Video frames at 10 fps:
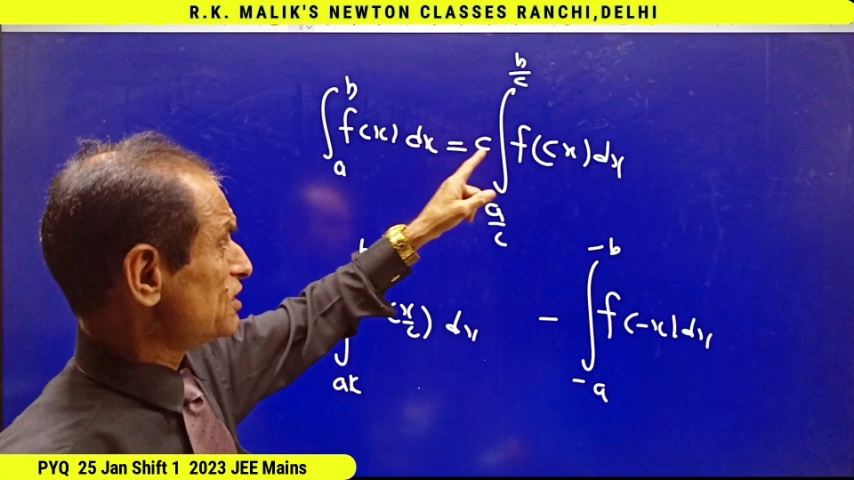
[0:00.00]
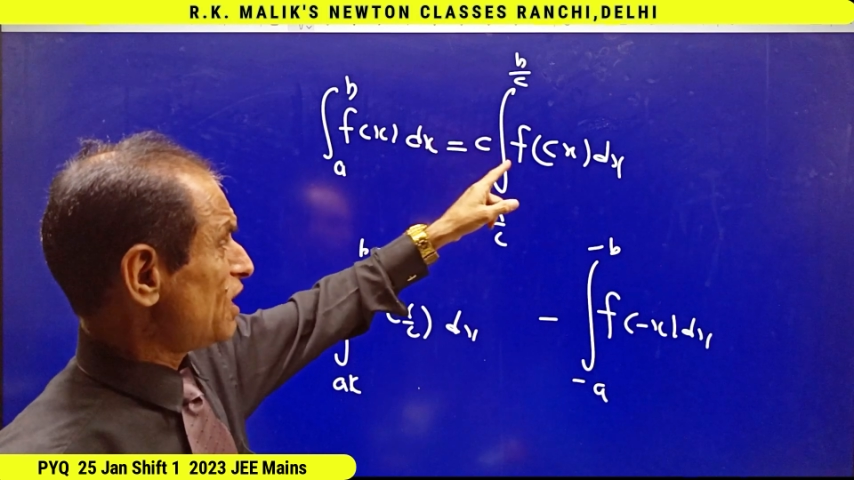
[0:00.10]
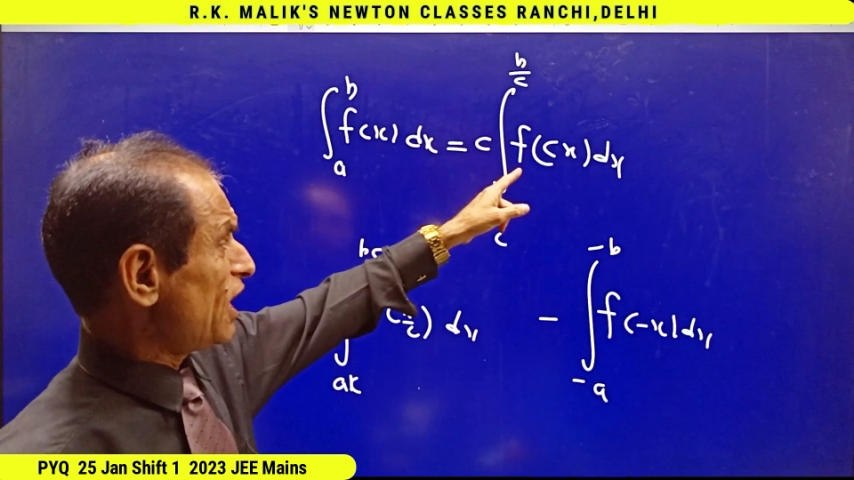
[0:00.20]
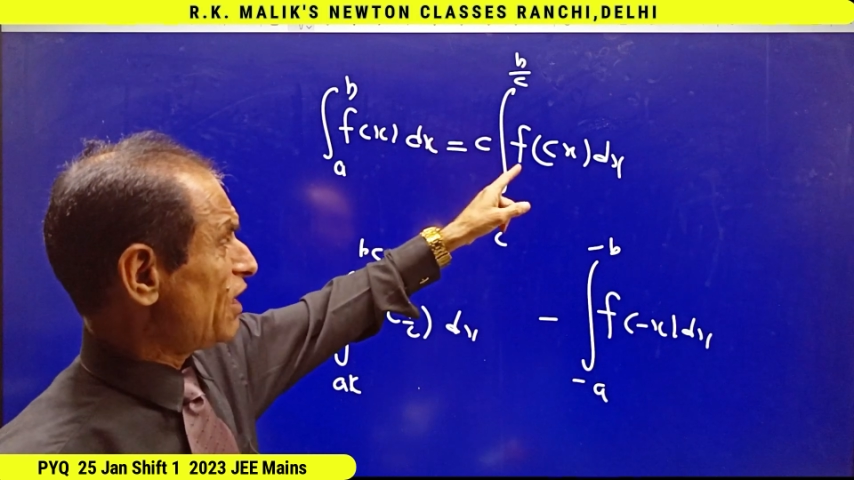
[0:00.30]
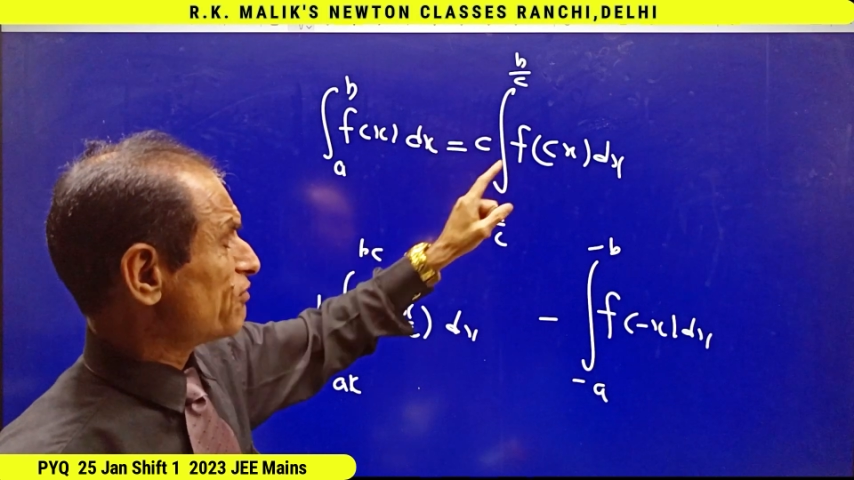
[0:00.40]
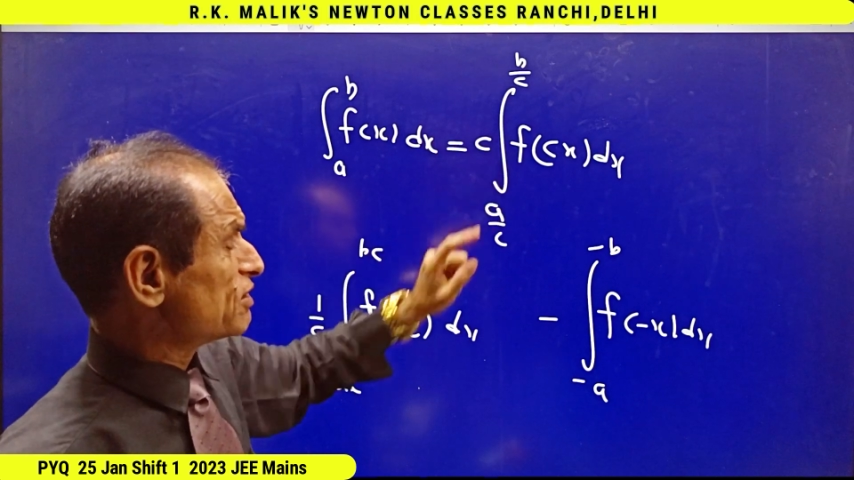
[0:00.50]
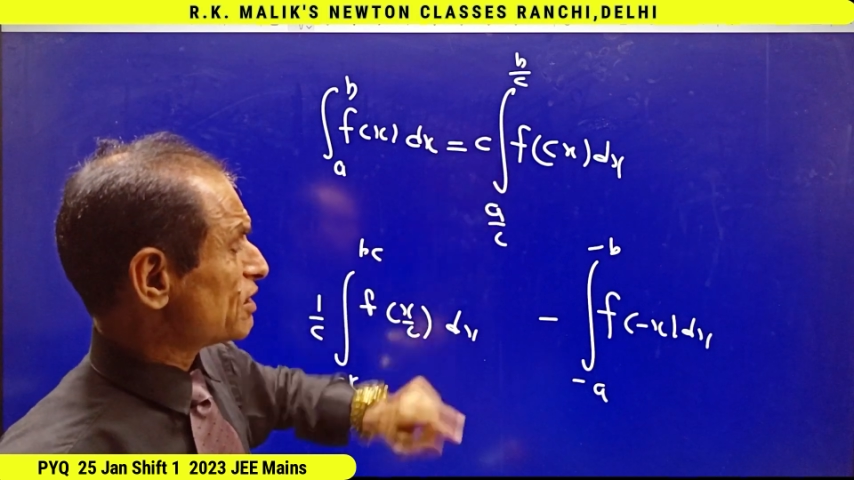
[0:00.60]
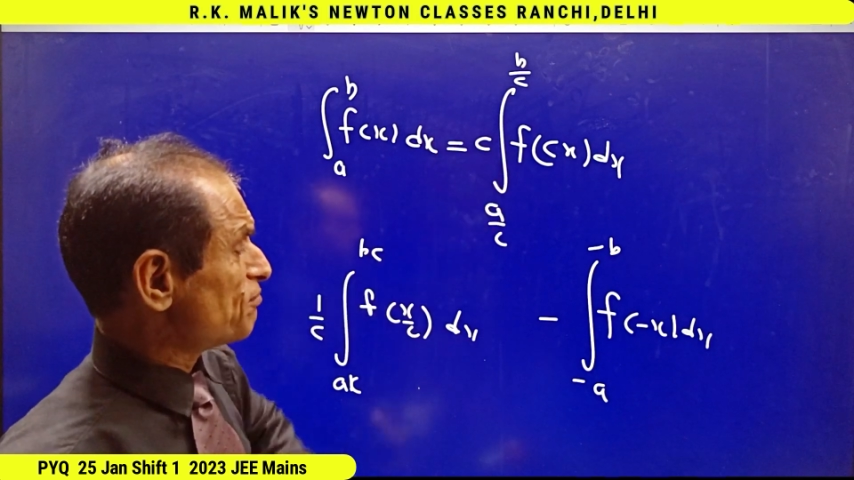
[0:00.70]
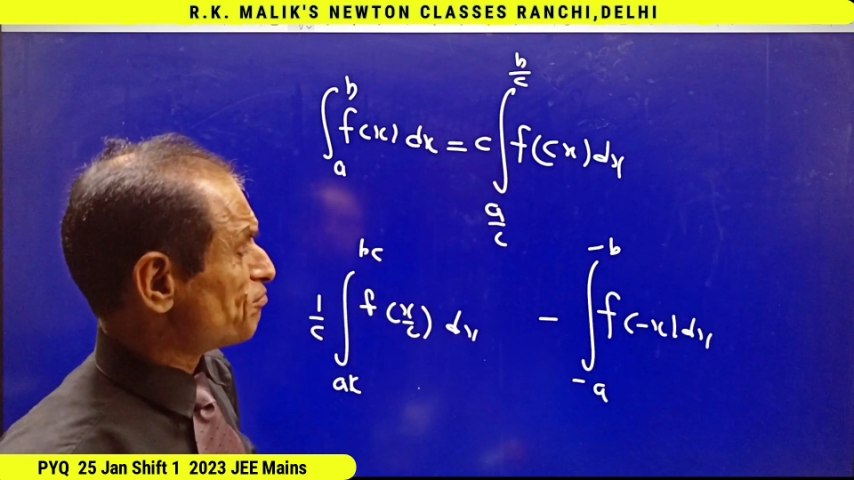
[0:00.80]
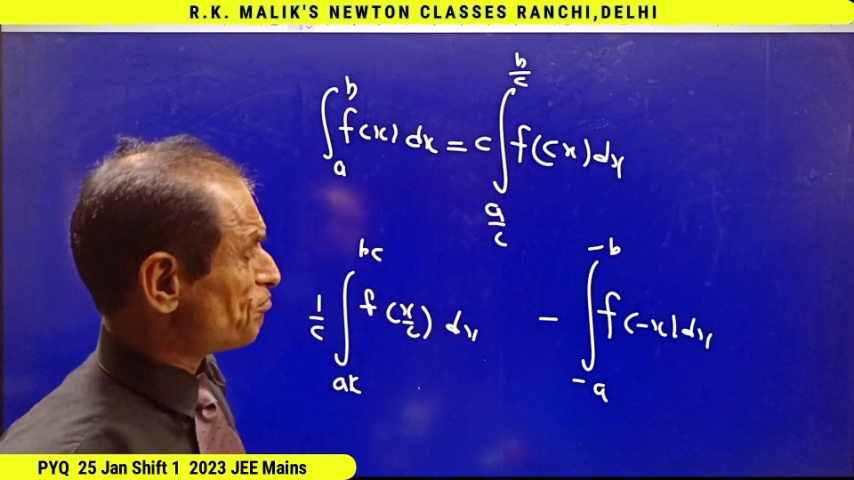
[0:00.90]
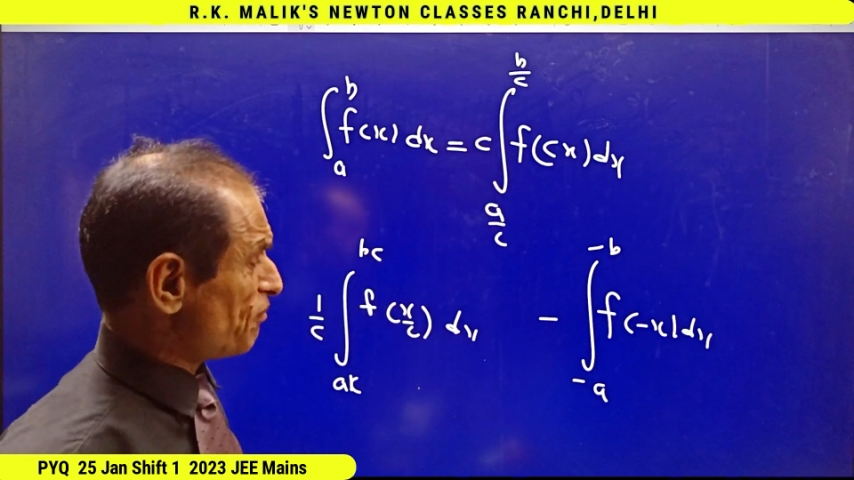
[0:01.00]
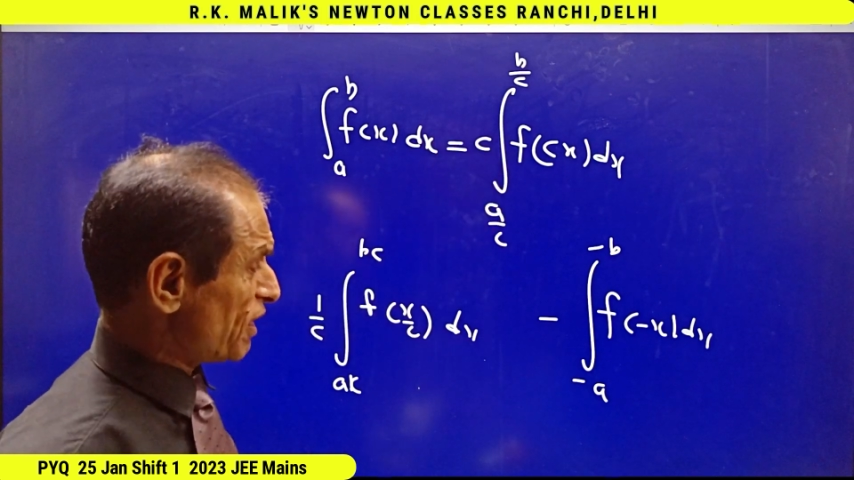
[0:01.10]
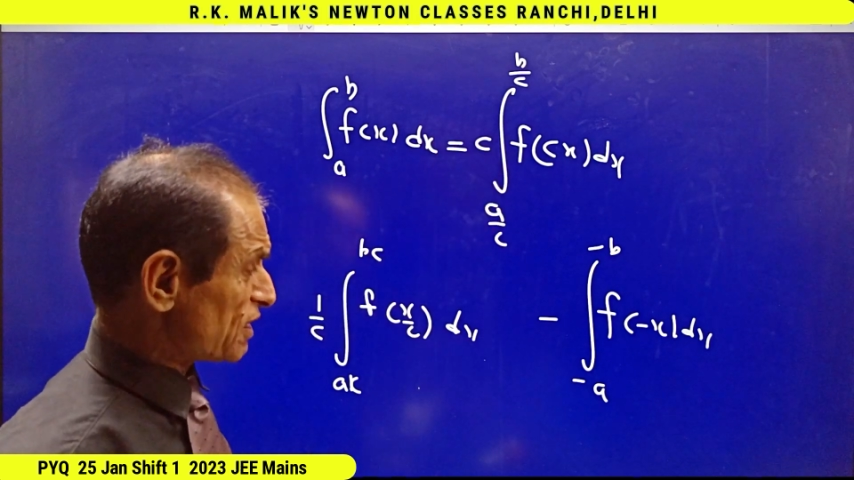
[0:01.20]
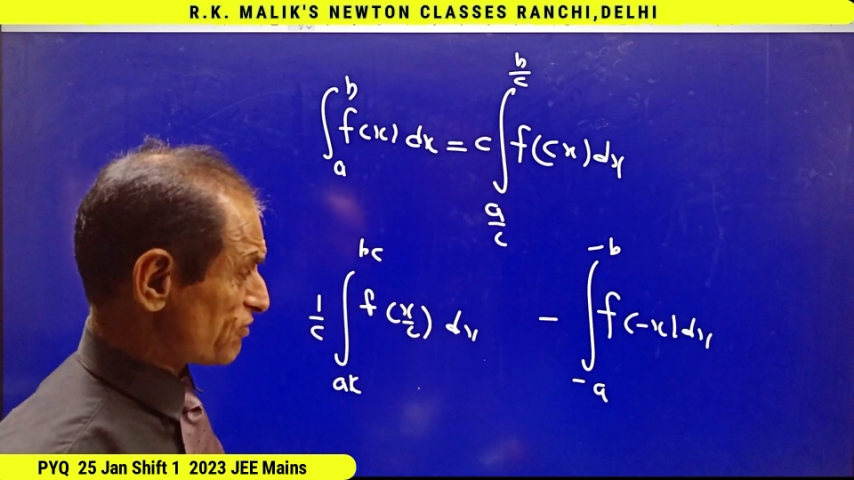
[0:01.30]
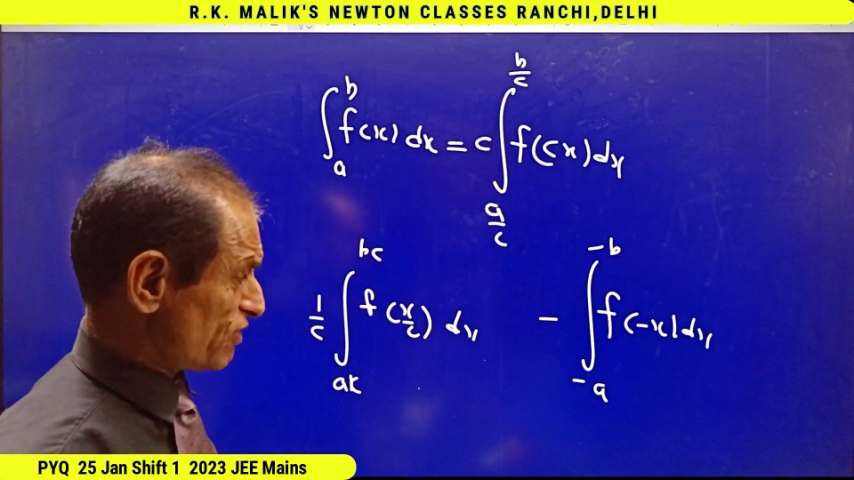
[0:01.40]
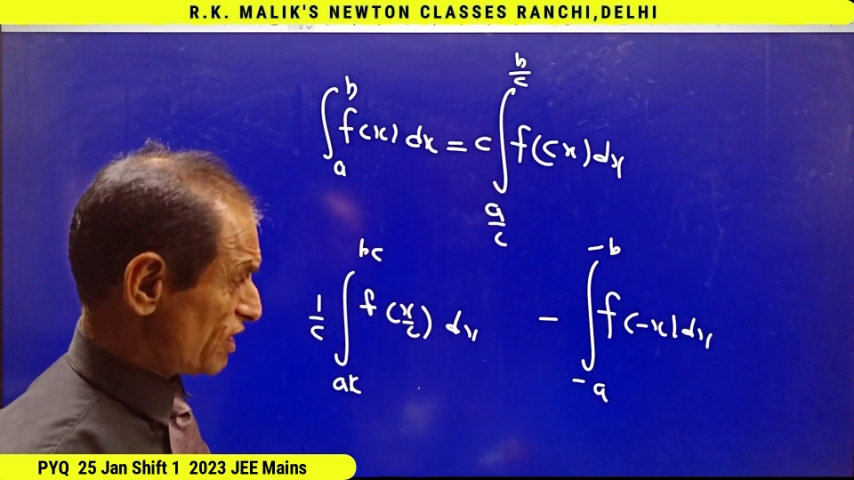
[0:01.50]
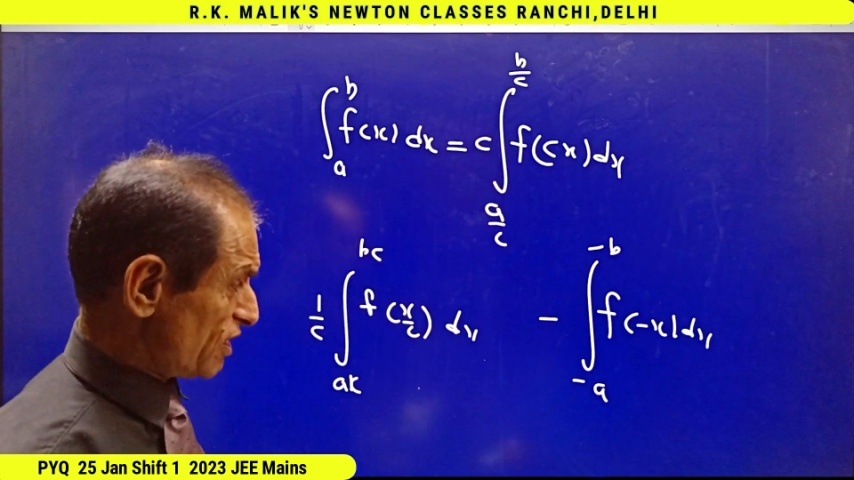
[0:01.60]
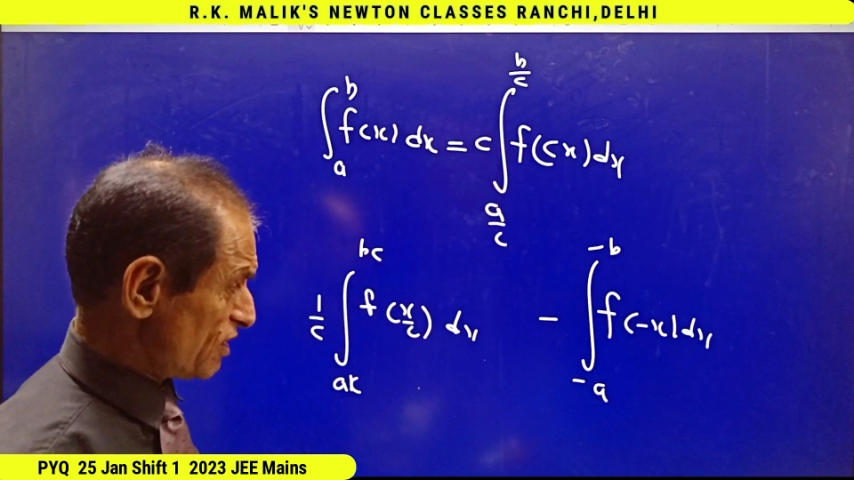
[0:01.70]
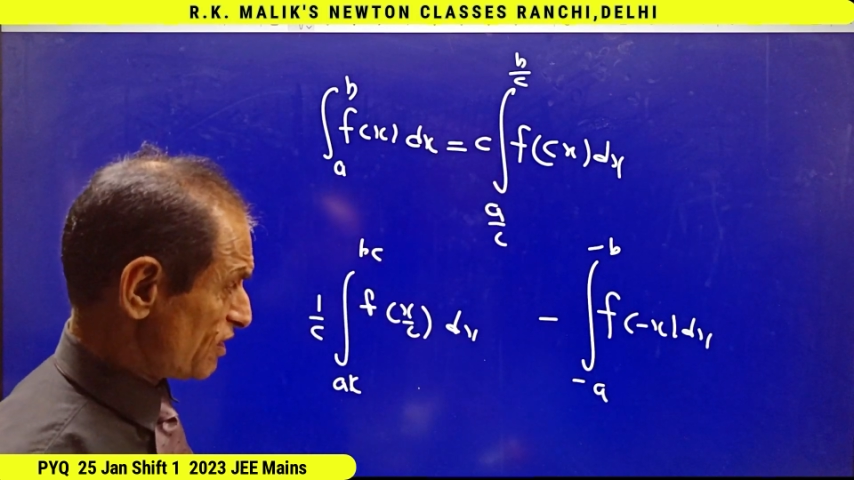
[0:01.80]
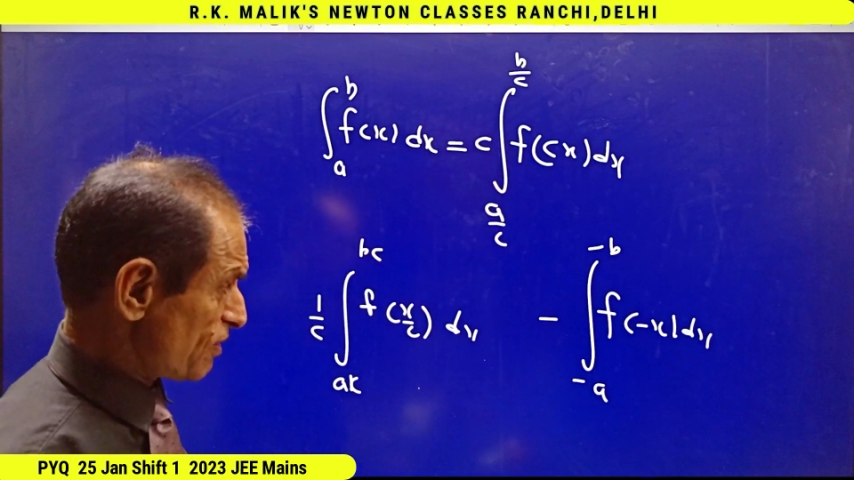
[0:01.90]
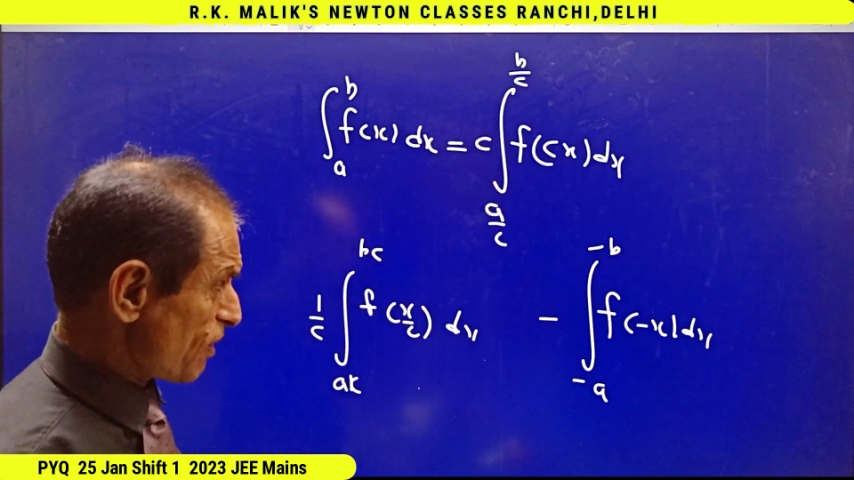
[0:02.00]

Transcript: c, I have written minus 1 here.